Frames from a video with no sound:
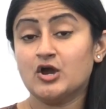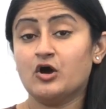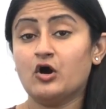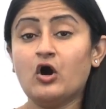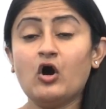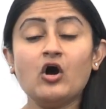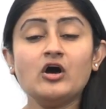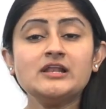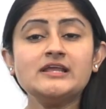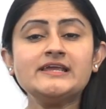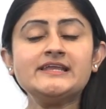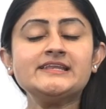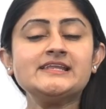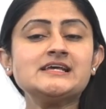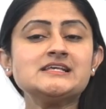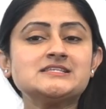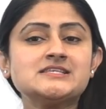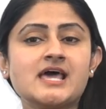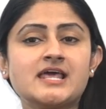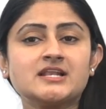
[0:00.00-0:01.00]
All India
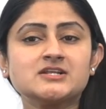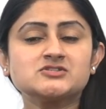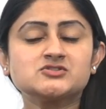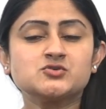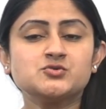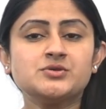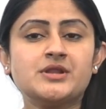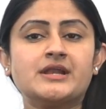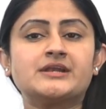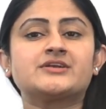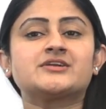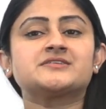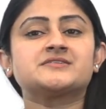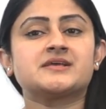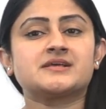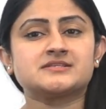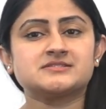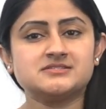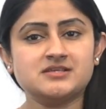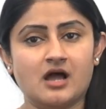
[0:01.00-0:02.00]
Sanik School Entrance
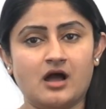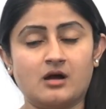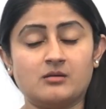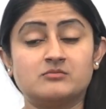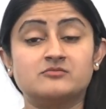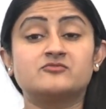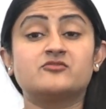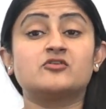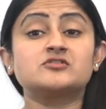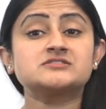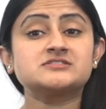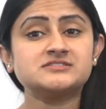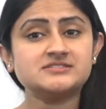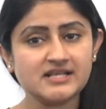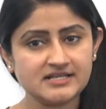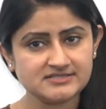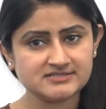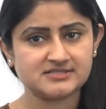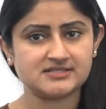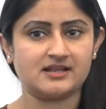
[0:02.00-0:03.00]
Exam for
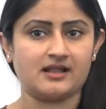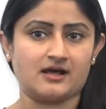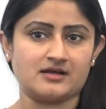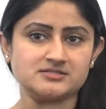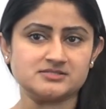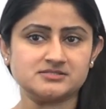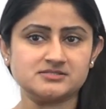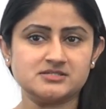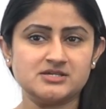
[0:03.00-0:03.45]
6th class